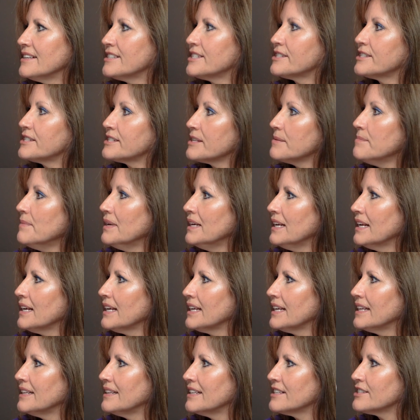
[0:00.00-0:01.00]
similar
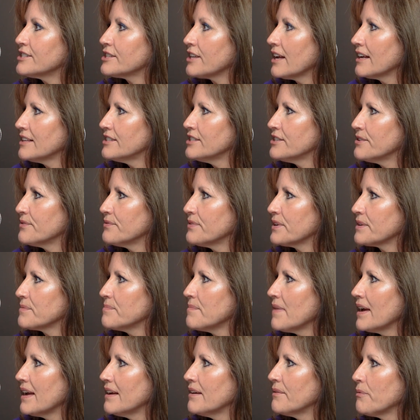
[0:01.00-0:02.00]
in the scientific
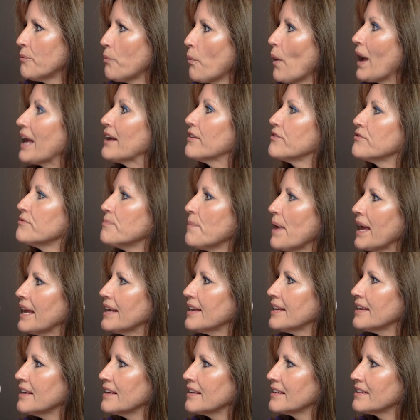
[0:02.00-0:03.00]
way of
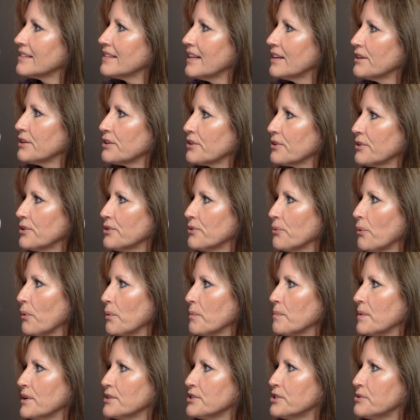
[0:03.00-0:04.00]
making it, that it could
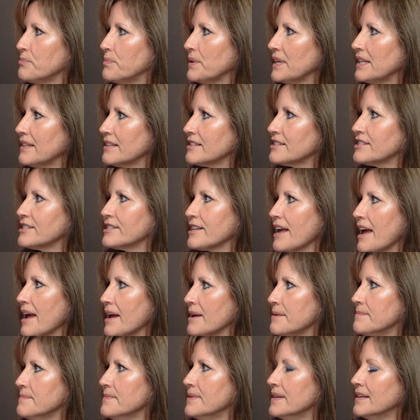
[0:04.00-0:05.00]
almost be the
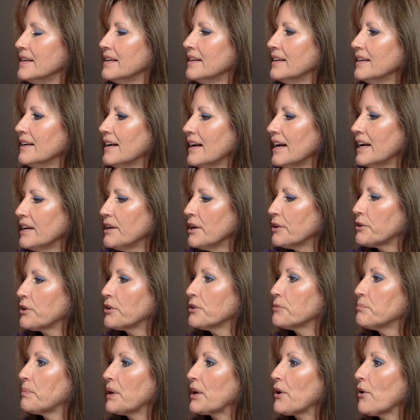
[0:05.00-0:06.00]
same. It
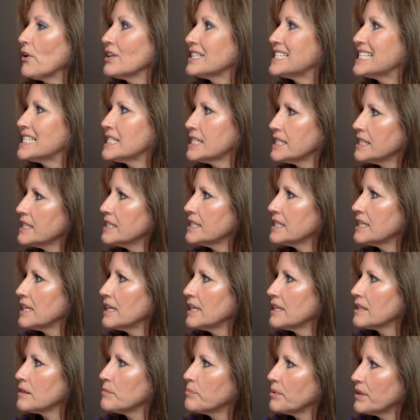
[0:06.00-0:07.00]
could be considered a
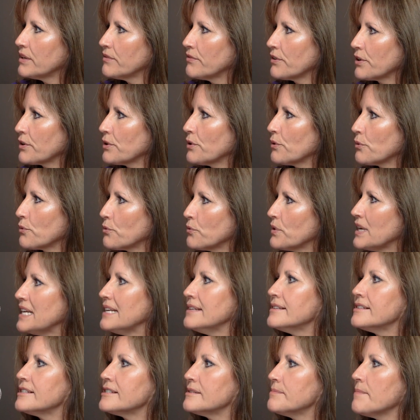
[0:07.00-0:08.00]
little bit of a
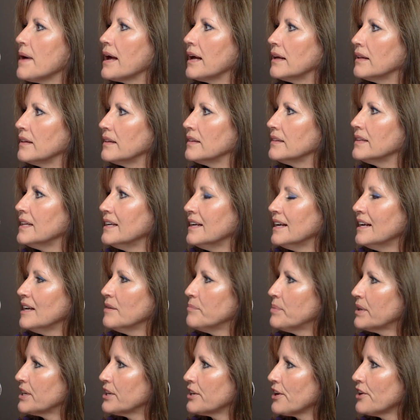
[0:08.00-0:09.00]
chlorine smell,
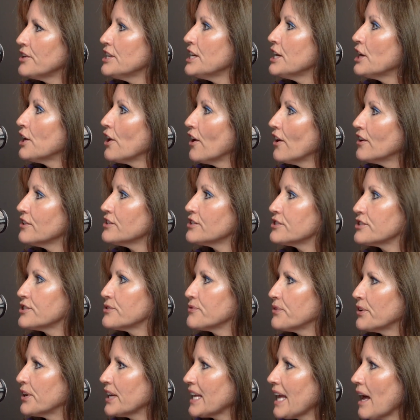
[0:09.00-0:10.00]
but it only lasts
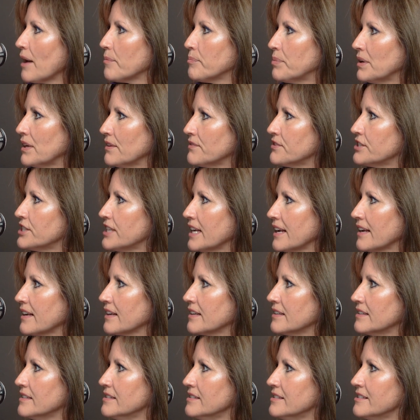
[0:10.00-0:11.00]
for a couple of
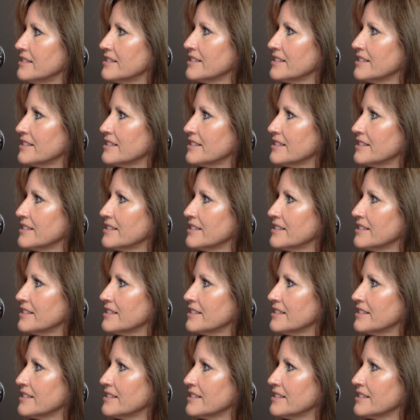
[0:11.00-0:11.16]
seconds.